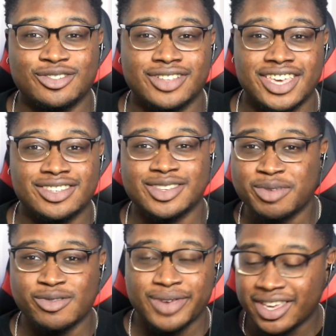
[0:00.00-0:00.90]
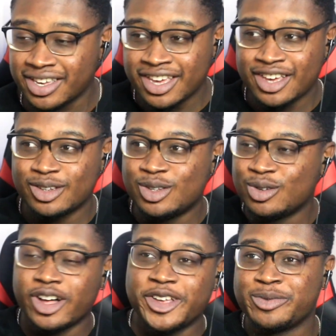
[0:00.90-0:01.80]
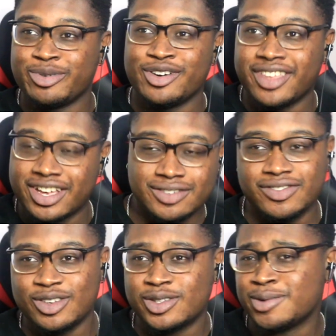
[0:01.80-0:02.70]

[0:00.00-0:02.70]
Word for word: Like, some people make $2 per 1,000 views,